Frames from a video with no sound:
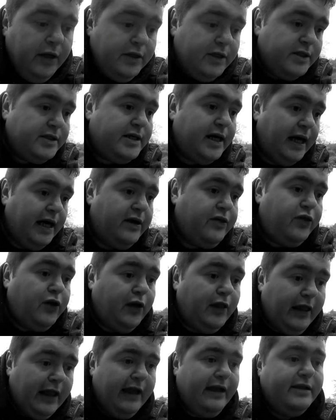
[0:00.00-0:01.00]
to take
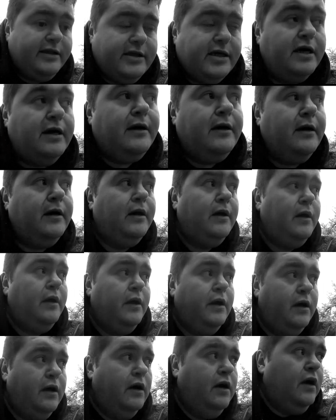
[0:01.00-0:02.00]
the lid
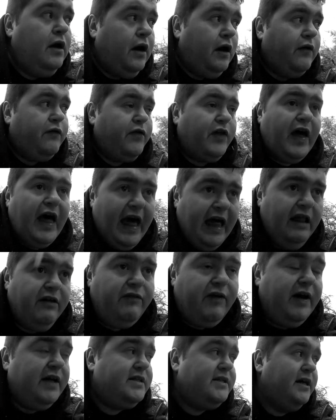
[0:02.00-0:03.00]
off that
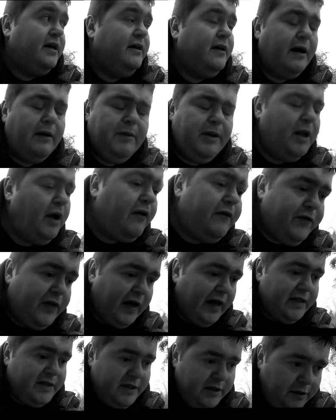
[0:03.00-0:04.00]
elevator. I mean, off
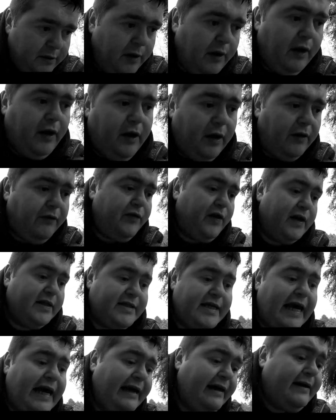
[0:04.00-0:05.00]
that, you know, off that
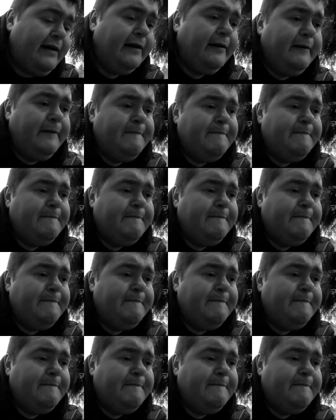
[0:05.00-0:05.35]
tank.